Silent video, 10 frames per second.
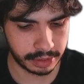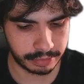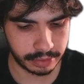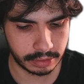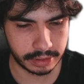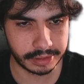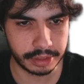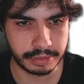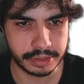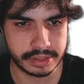If you look
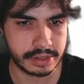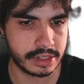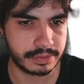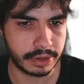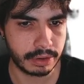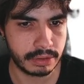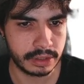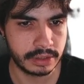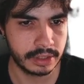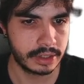and if you just search for
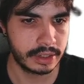Conan,